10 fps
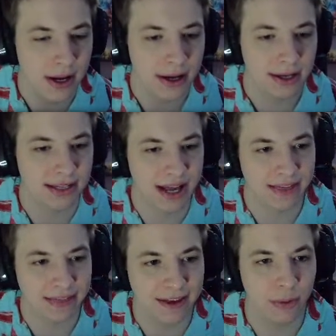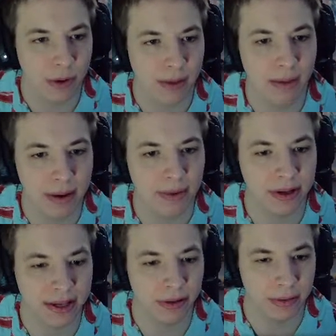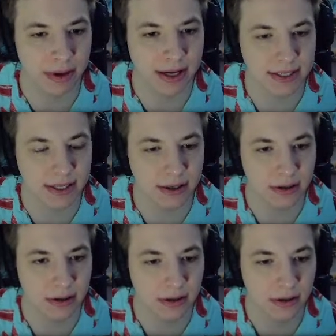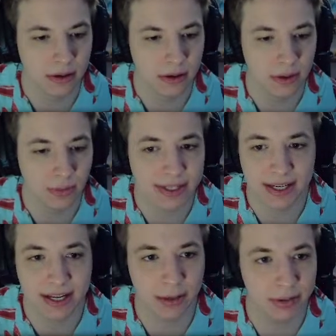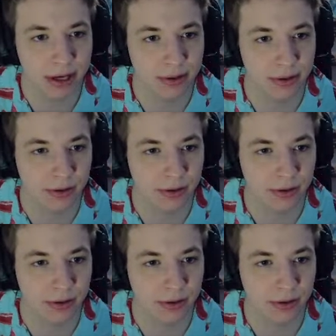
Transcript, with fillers: because I think we might be able to kill the boss here. We did get a blood grove,